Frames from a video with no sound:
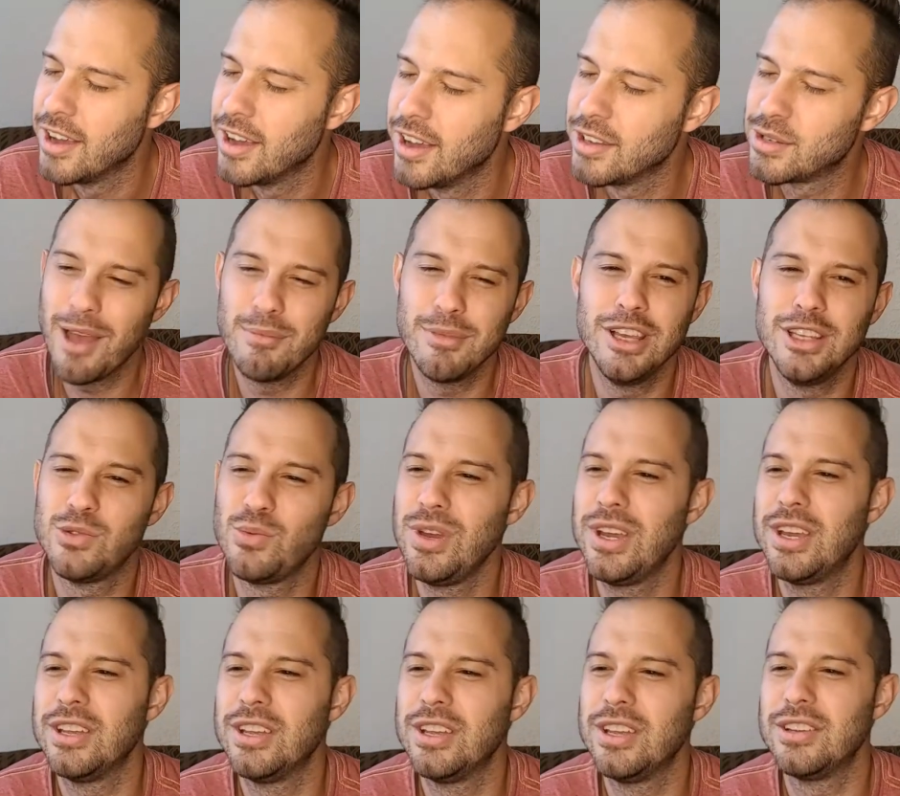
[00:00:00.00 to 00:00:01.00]
so that
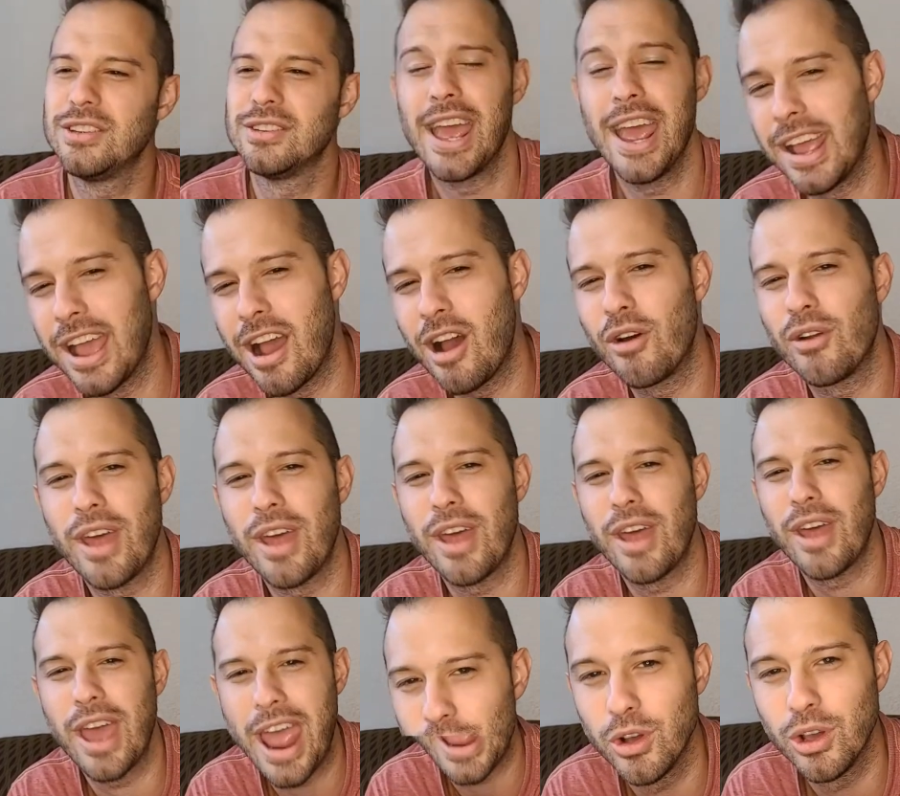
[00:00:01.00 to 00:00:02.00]
means we can just hang
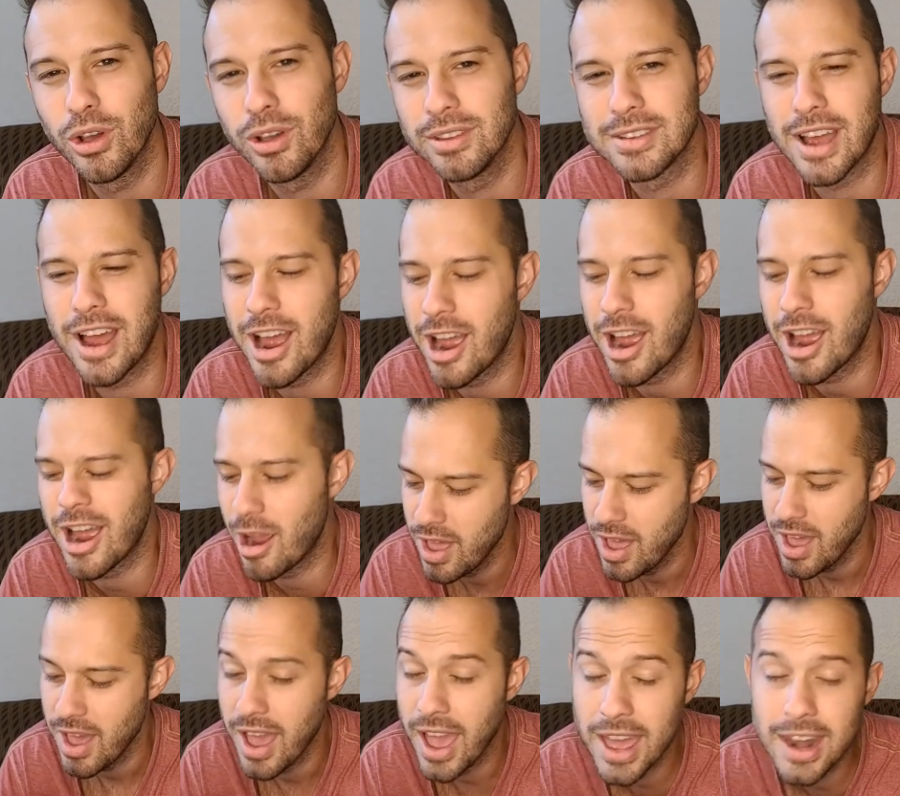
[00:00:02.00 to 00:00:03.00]
out, have a good
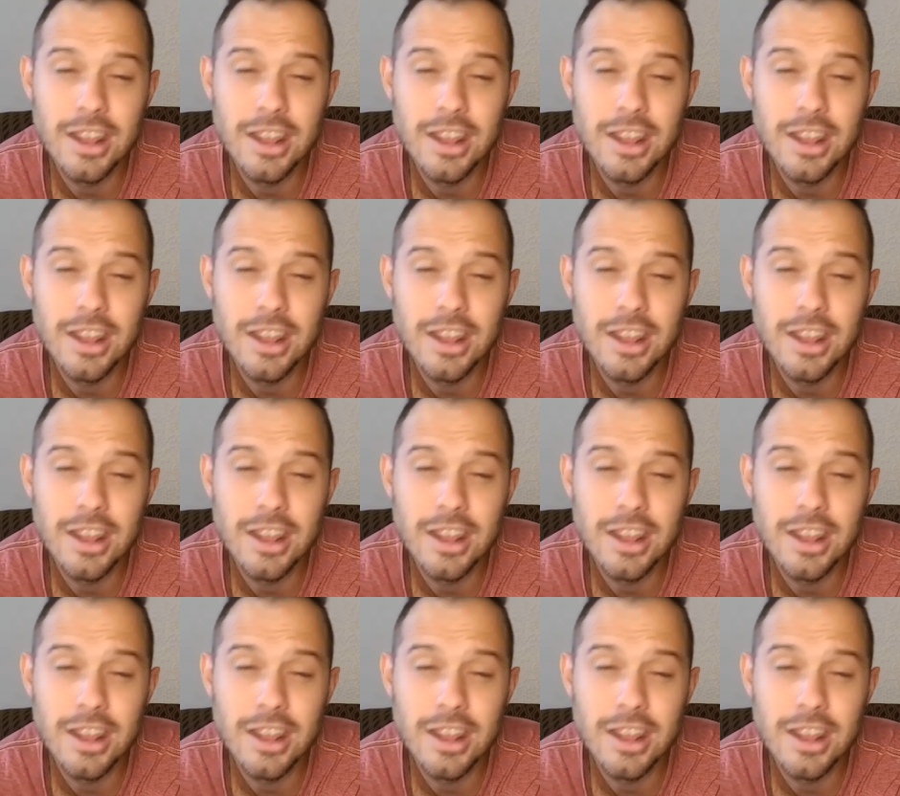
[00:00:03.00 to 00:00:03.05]
time,